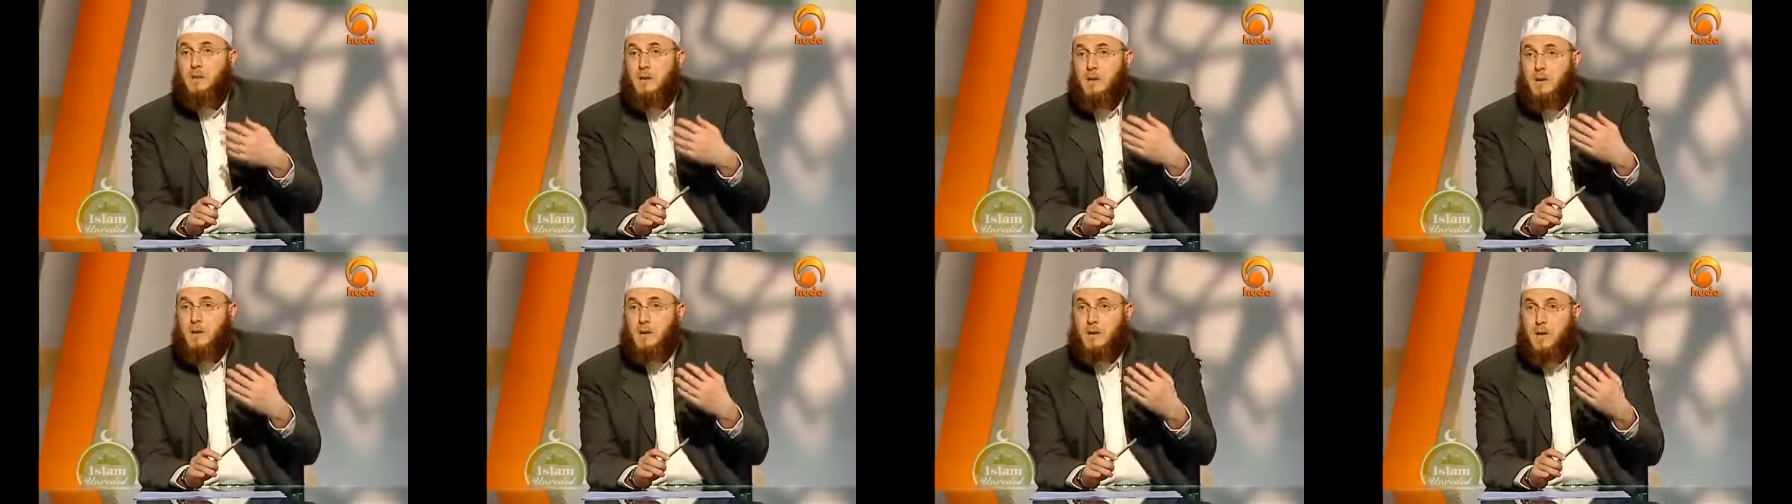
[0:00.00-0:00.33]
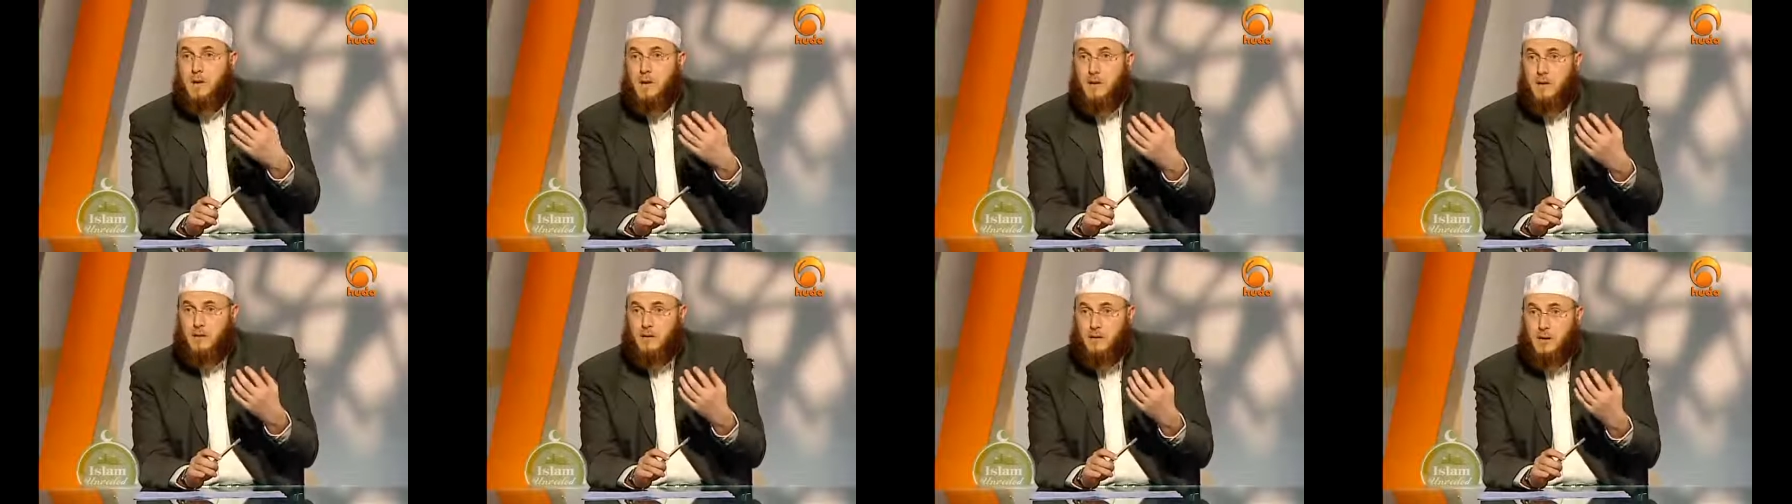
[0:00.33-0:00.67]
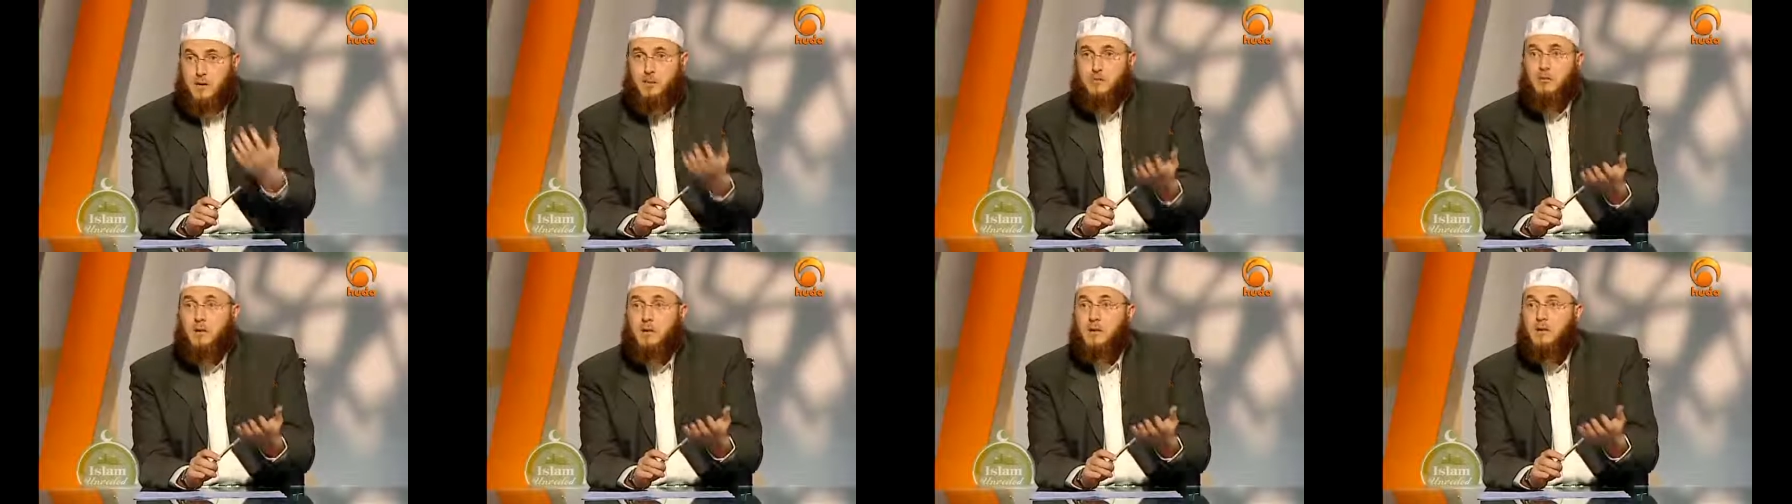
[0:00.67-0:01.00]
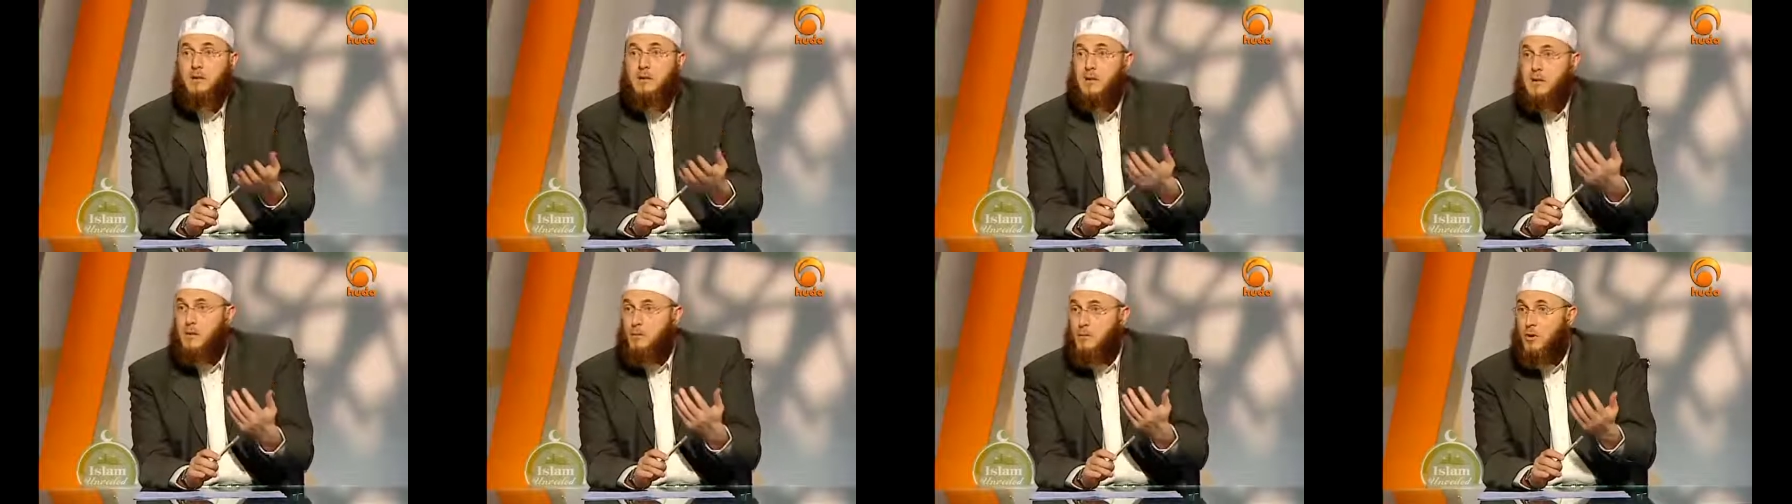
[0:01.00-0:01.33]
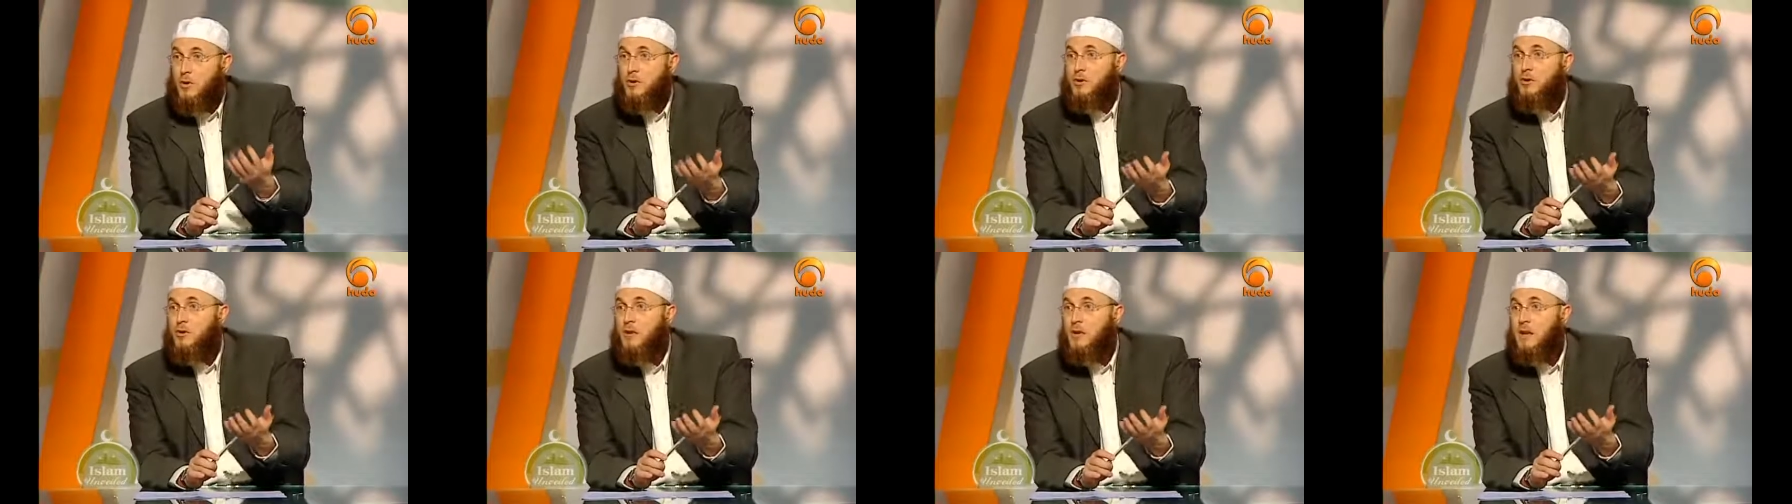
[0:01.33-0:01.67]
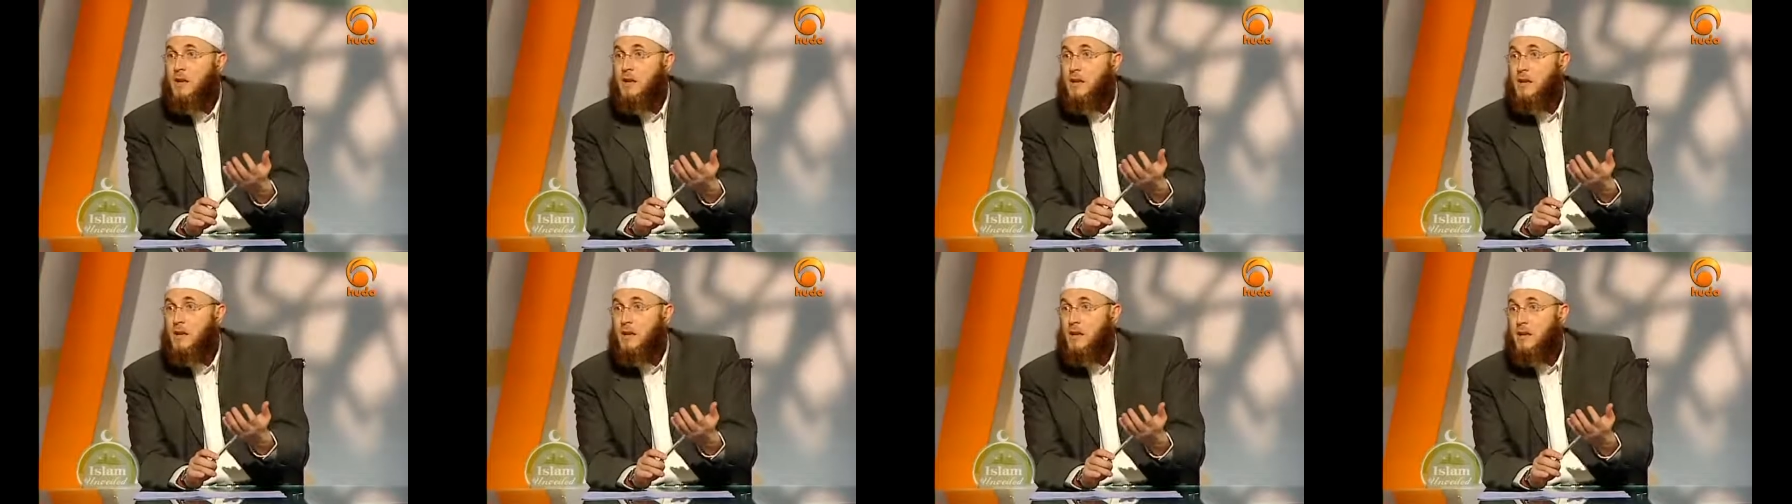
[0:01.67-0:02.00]
with the situation
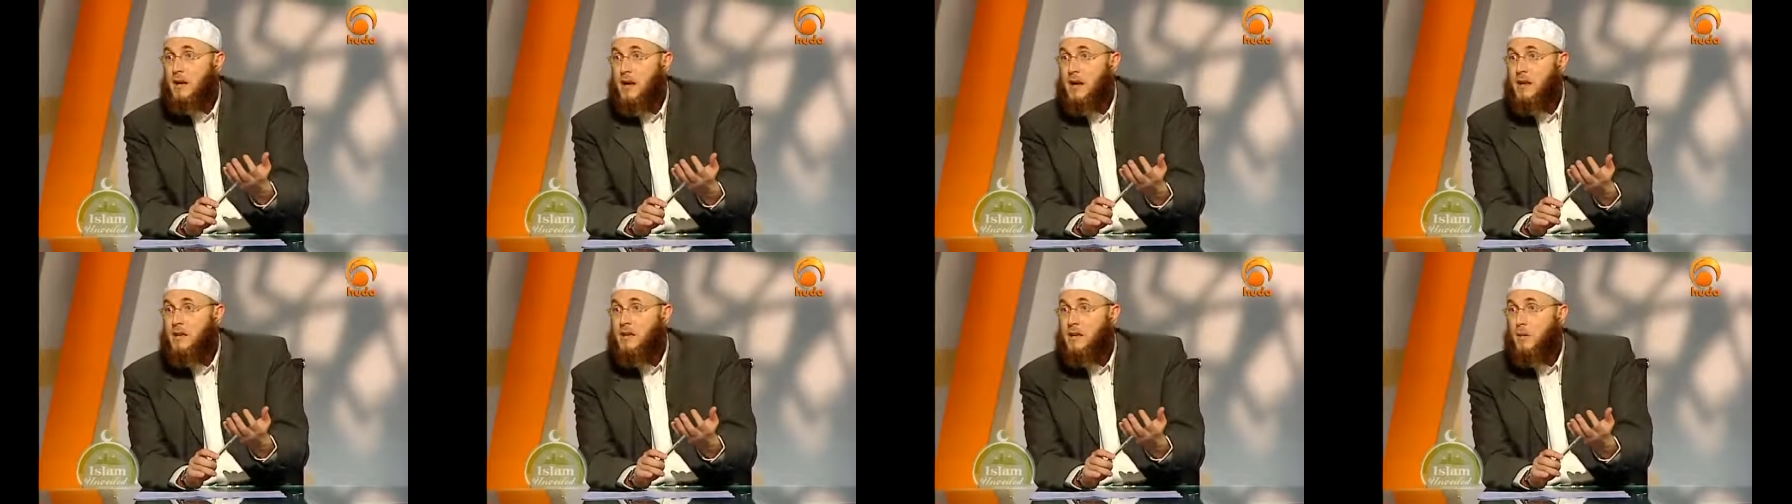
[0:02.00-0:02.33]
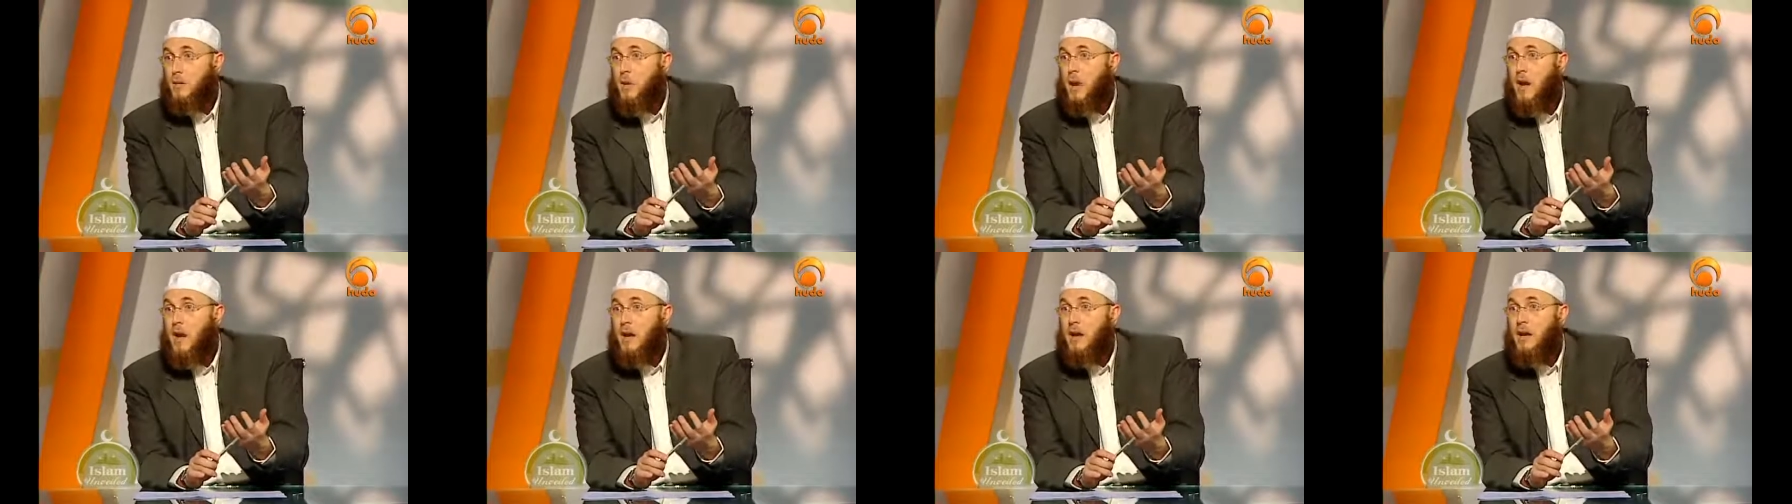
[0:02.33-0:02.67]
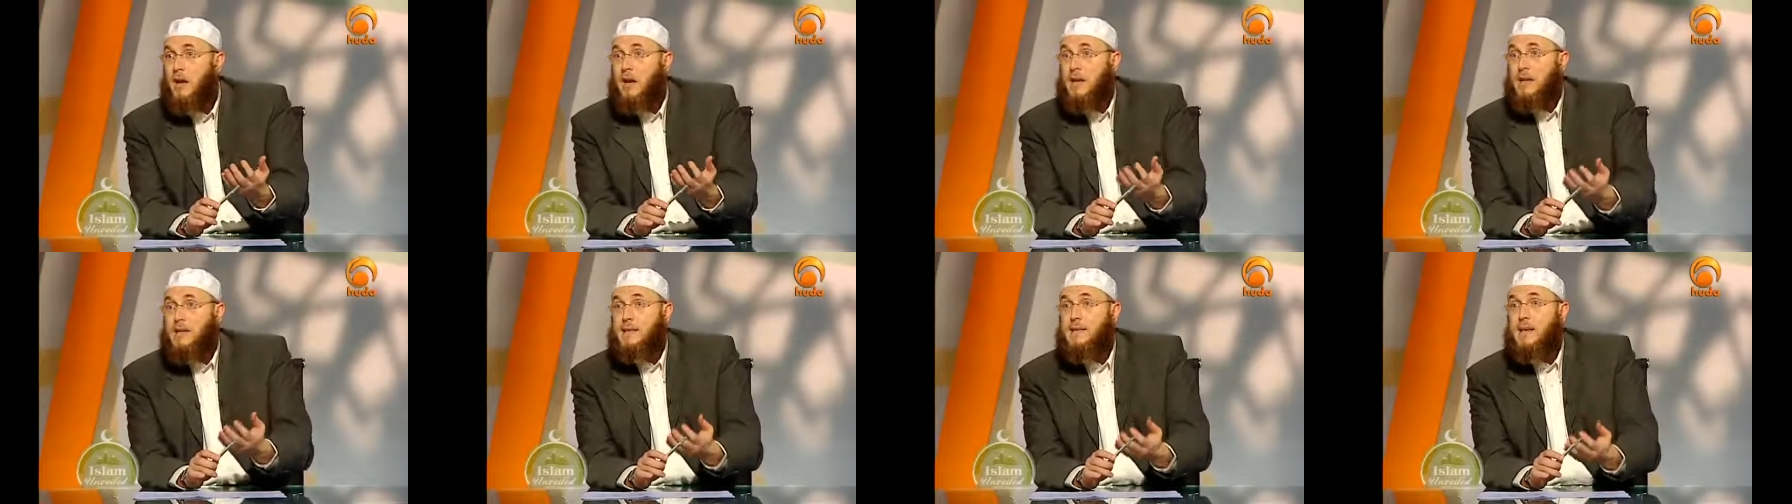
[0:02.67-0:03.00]
emotionally carried away,